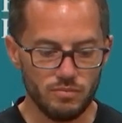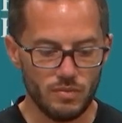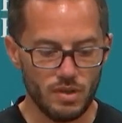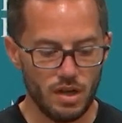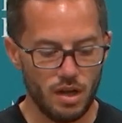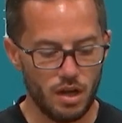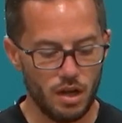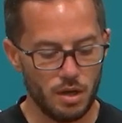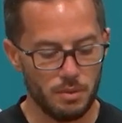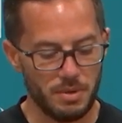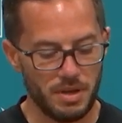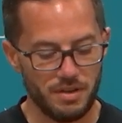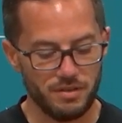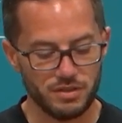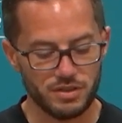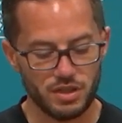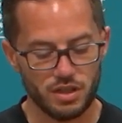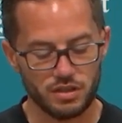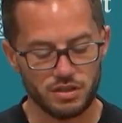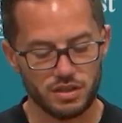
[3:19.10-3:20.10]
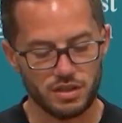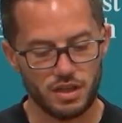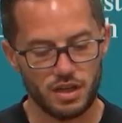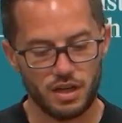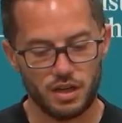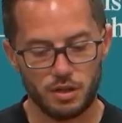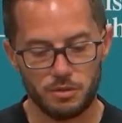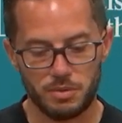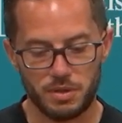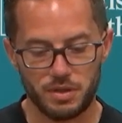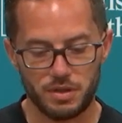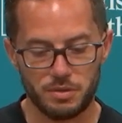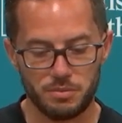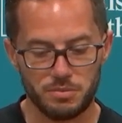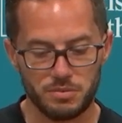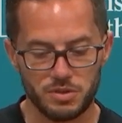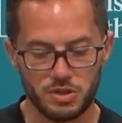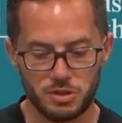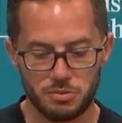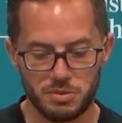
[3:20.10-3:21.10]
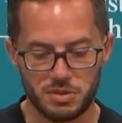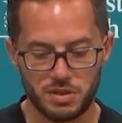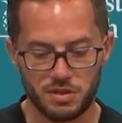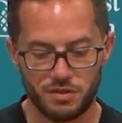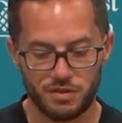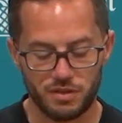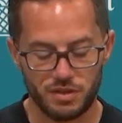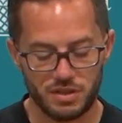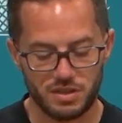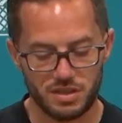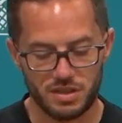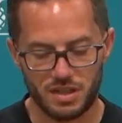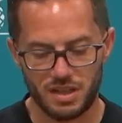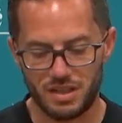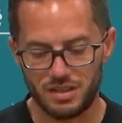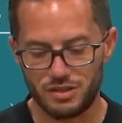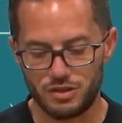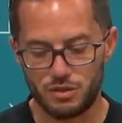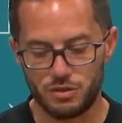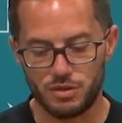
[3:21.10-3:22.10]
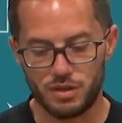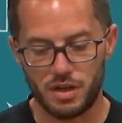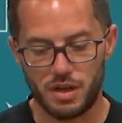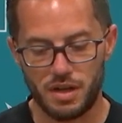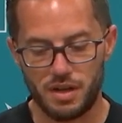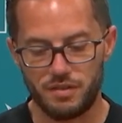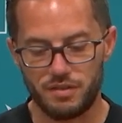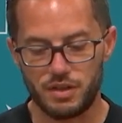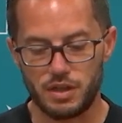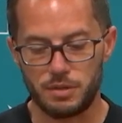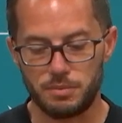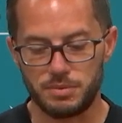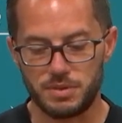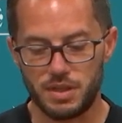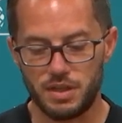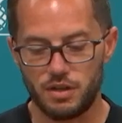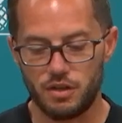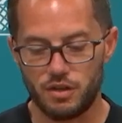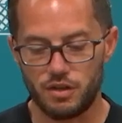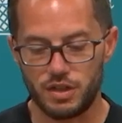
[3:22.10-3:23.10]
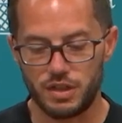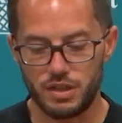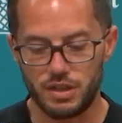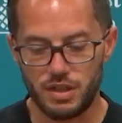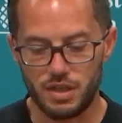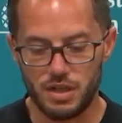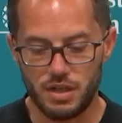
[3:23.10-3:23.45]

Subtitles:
Haven't talked to Kyle about him specifically today. I do not have an update on it.